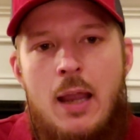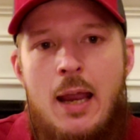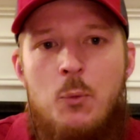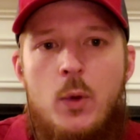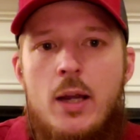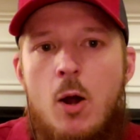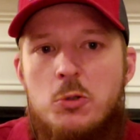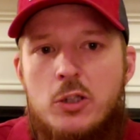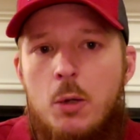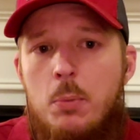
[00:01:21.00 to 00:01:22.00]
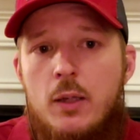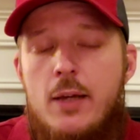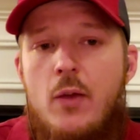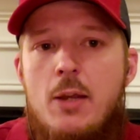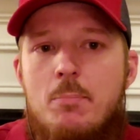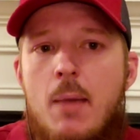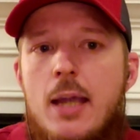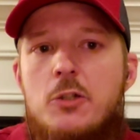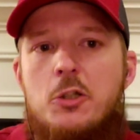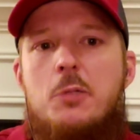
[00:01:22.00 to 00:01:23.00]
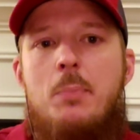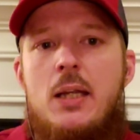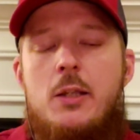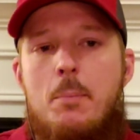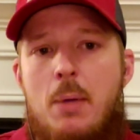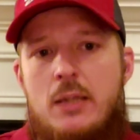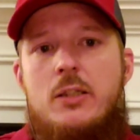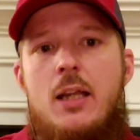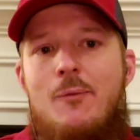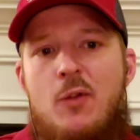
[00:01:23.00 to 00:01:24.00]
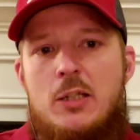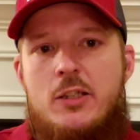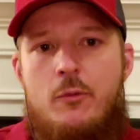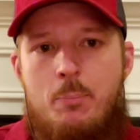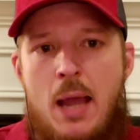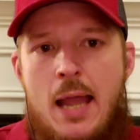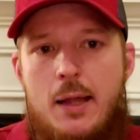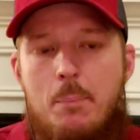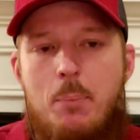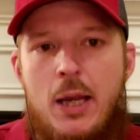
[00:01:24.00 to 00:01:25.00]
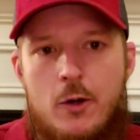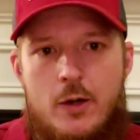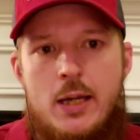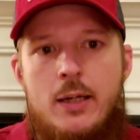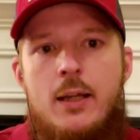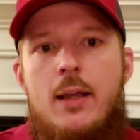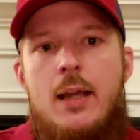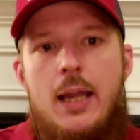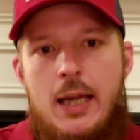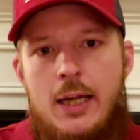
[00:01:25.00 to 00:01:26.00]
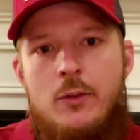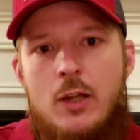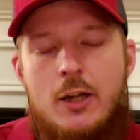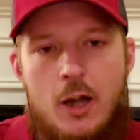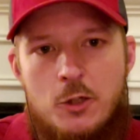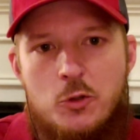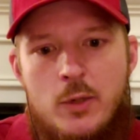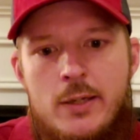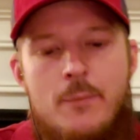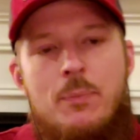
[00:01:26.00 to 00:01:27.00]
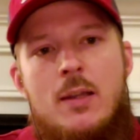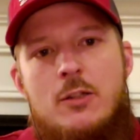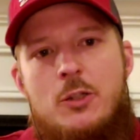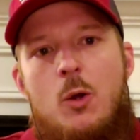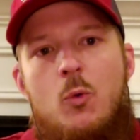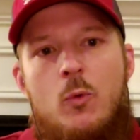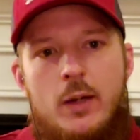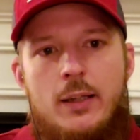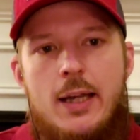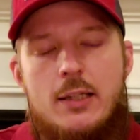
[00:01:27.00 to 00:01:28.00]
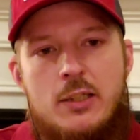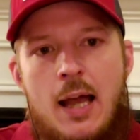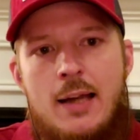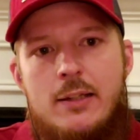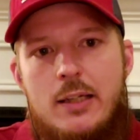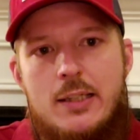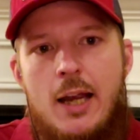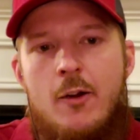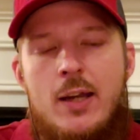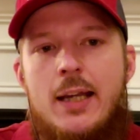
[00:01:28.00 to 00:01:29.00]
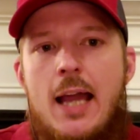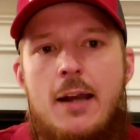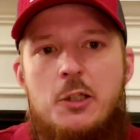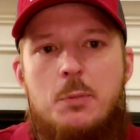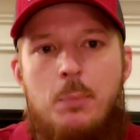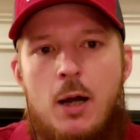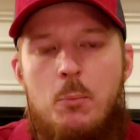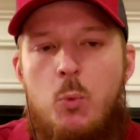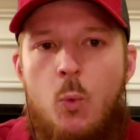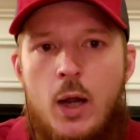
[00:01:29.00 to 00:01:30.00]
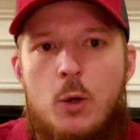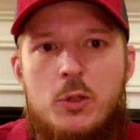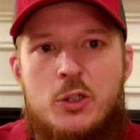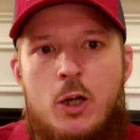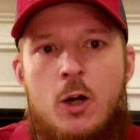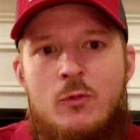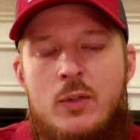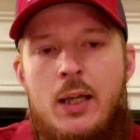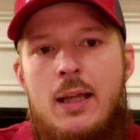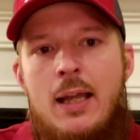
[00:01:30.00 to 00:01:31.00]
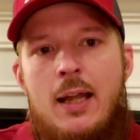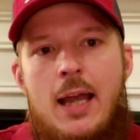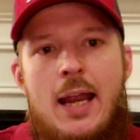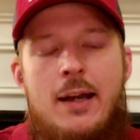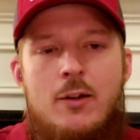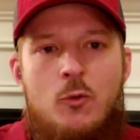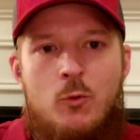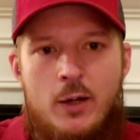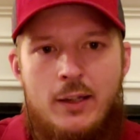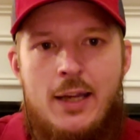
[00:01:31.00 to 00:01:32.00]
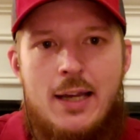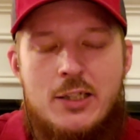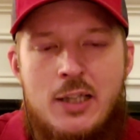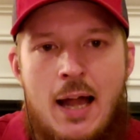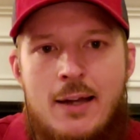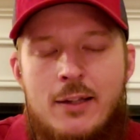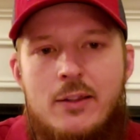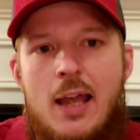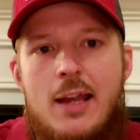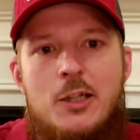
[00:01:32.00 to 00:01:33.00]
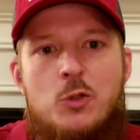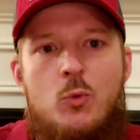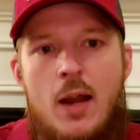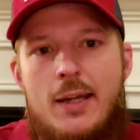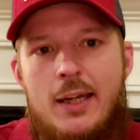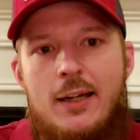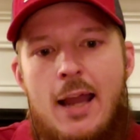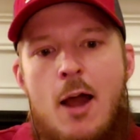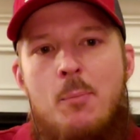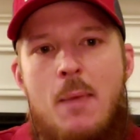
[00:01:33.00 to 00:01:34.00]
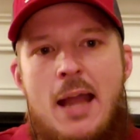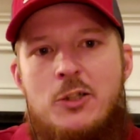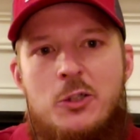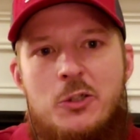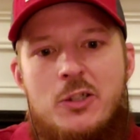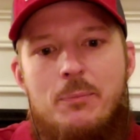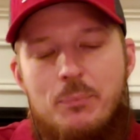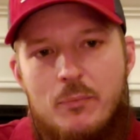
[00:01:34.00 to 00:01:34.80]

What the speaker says: and we also believe he may just be the best defensive back, period, in the country. So really excited that Terrion got his bump, well-deserved, and really excited that his ranking now matches